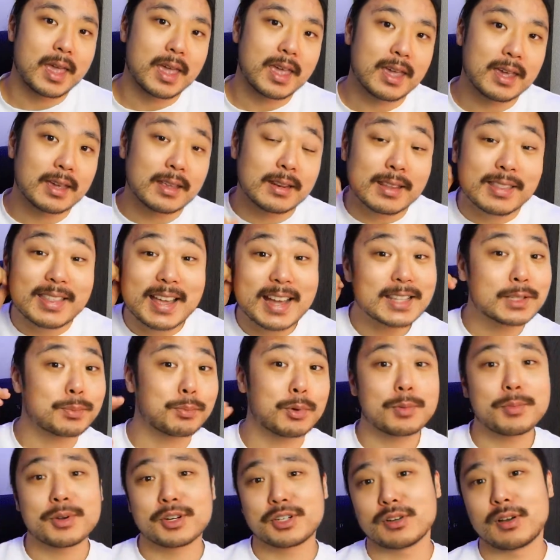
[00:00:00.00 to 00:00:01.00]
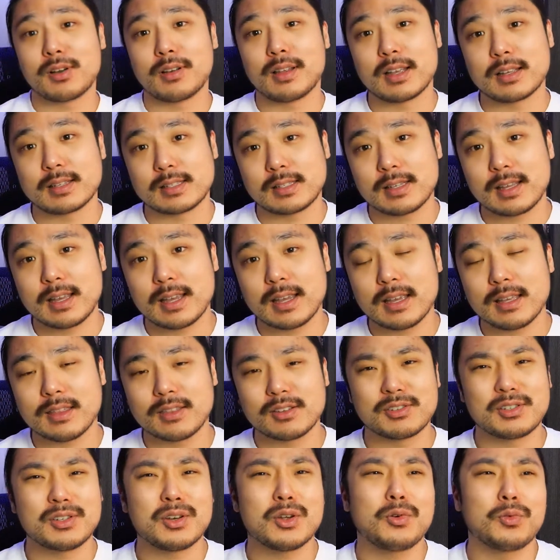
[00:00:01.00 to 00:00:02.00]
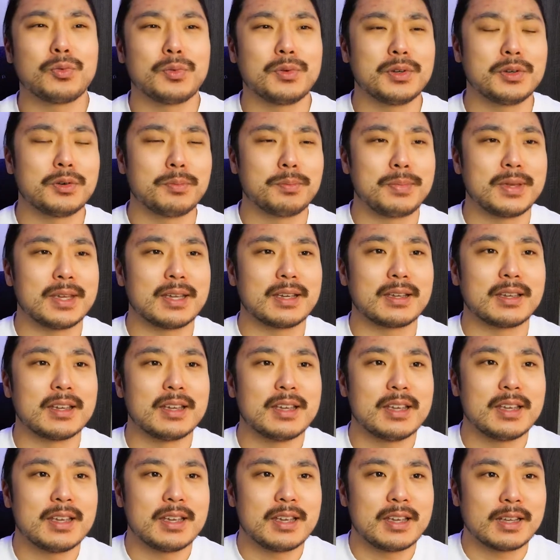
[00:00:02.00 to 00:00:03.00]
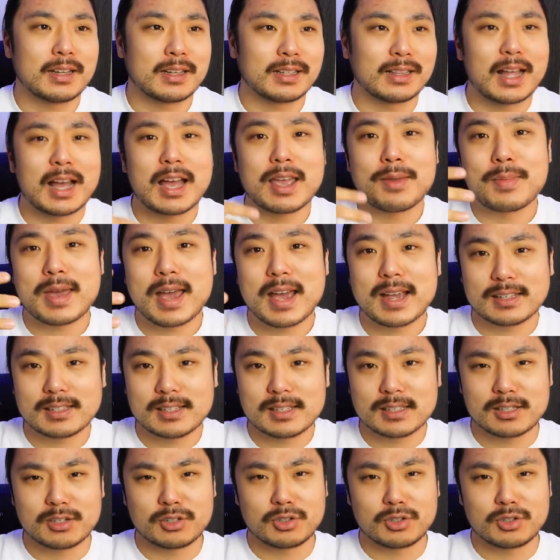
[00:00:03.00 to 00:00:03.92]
And that's pretty much all I'll say. There's no real big climaxes.